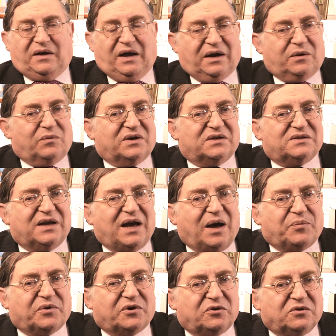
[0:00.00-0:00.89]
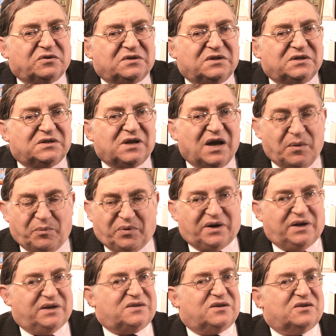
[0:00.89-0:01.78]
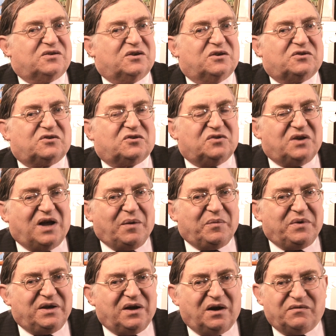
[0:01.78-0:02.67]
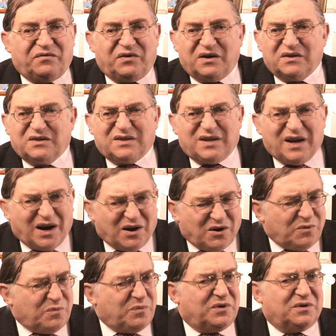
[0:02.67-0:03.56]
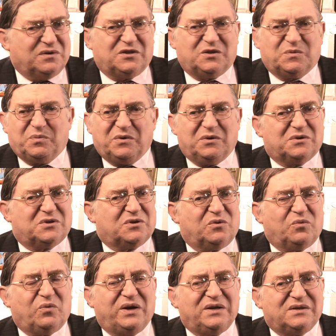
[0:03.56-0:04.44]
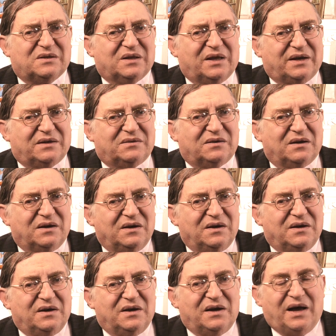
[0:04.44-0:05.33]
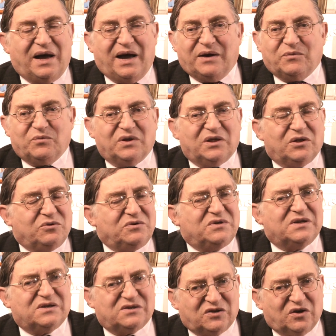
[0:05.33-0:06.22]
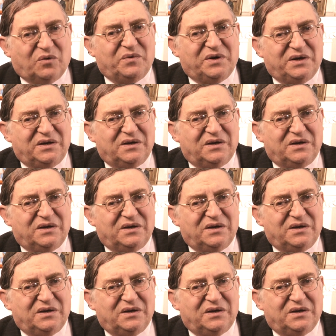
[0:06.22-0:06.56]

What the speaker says: I don't want to say apocryphals, but it's a tsunami of terrible spiritual wasteland. And we're losing so many